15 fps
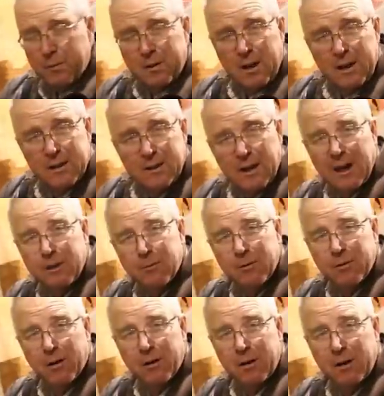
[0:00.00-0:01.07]
TIG
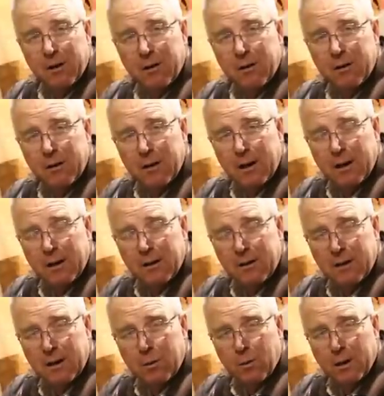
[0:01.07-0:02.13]
attachments on here and
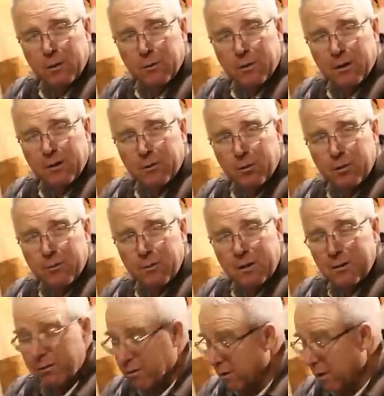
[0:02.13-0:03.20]
TIG weld with this, which
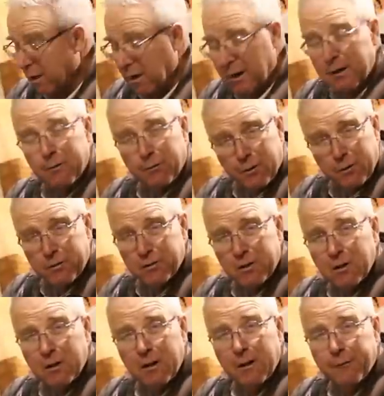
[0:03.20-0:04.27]
means it's
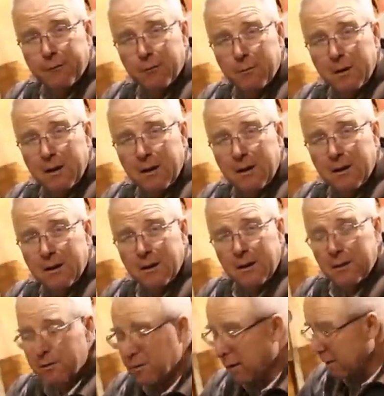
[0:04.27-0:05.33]
versatile enough for me.
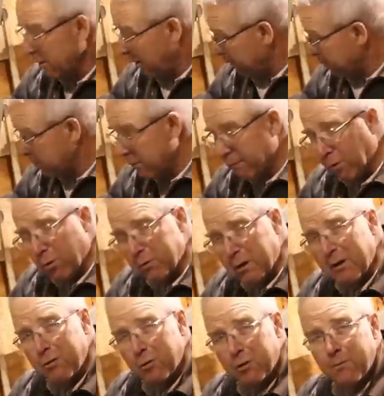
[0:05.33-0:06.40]
It's got constant
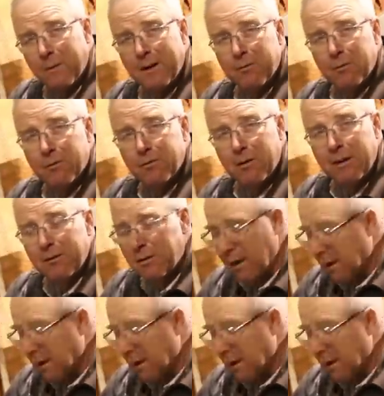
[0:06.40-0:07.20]
voltage, which makes those things